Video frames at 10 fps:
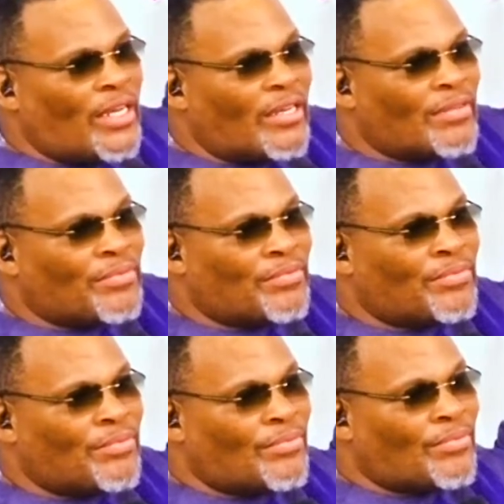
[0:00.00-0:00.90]
These ones
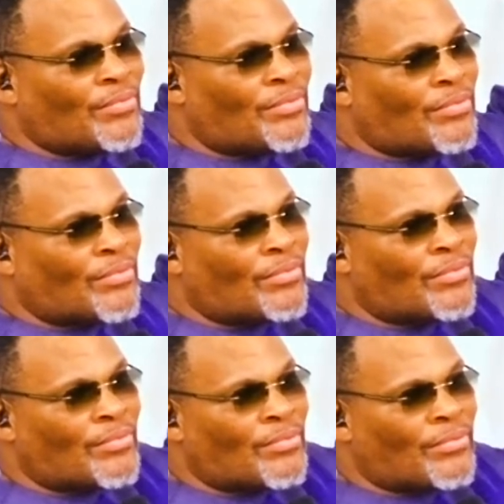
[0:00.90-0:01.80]
were told by an angel.
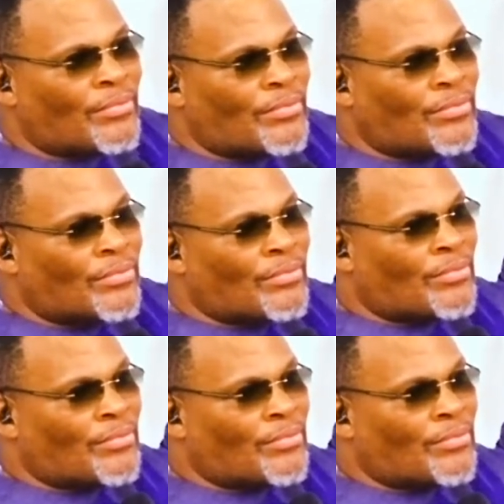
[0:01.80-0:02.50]
That is the reason.